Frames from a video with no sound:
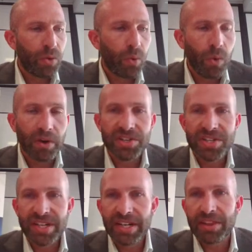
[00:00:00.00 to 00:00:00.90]
or
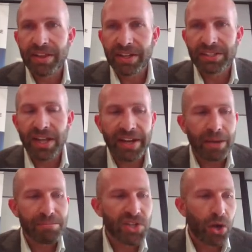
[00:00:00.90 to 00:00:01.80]
indeed things like
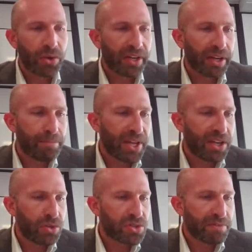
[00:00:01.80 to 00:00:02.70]
upzoning and better
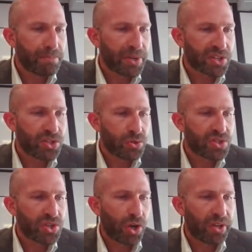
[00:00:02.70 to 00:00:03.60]
use of
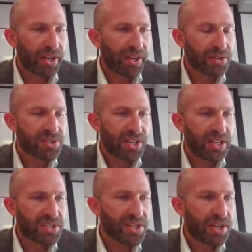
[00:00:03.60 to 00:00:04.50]
mixed-use zoning in our
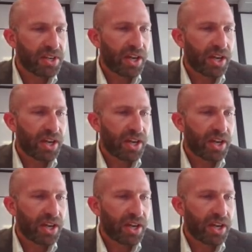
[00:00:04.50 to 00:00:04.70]
cities,